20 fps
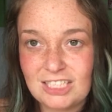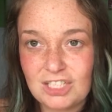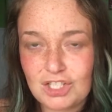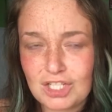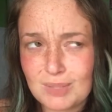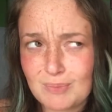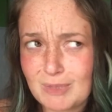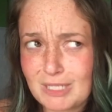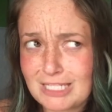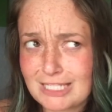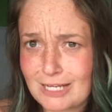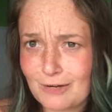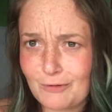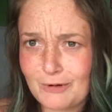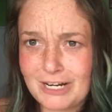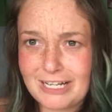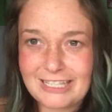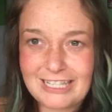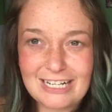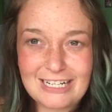Just because I
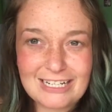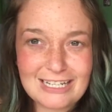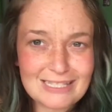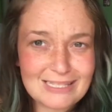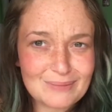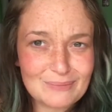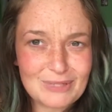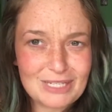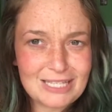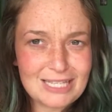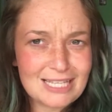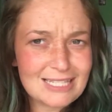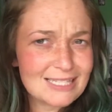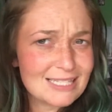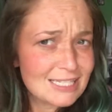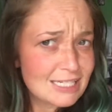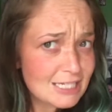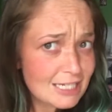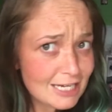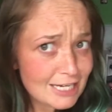work there doesn't mean that's
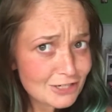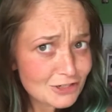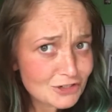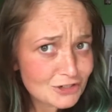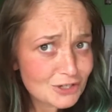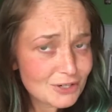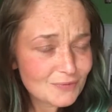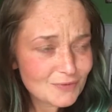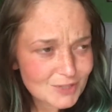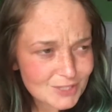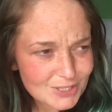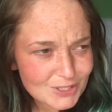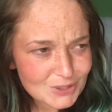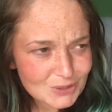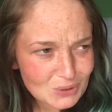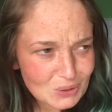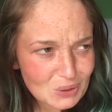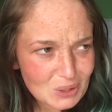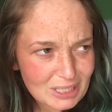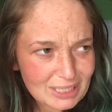the nature of the
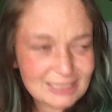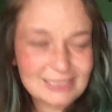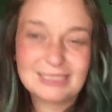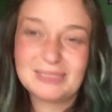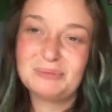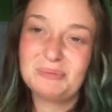store.